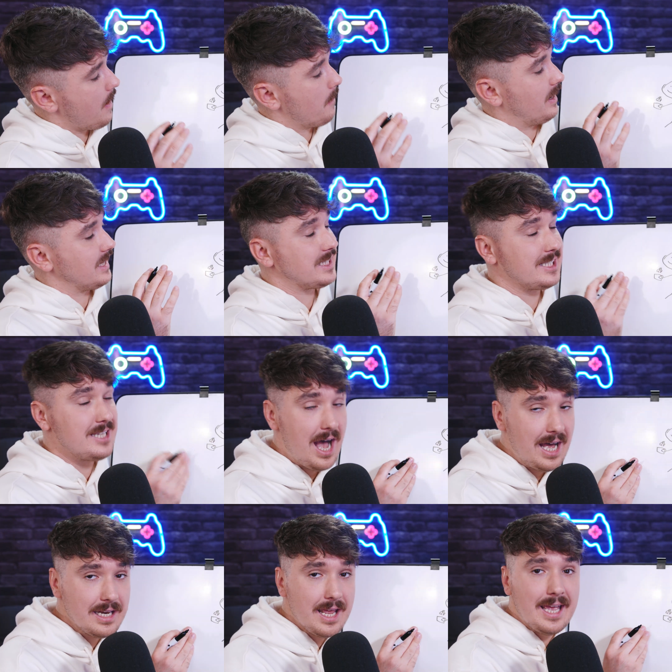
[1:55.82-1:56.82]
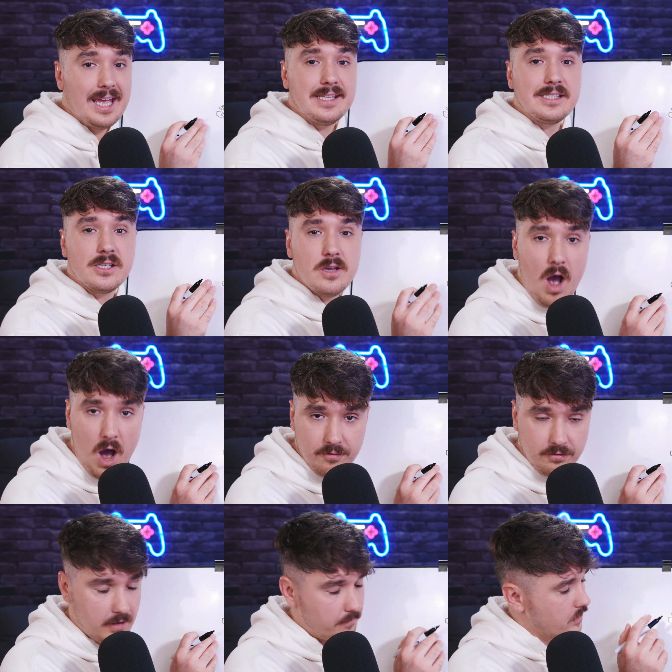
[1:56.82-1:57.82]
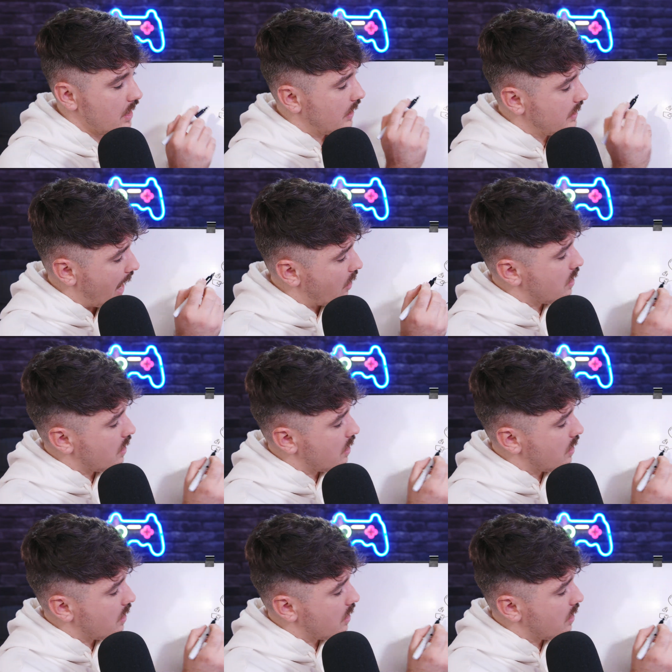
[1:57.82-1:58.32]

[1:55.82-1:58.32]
but it's not. It's coffee. Now,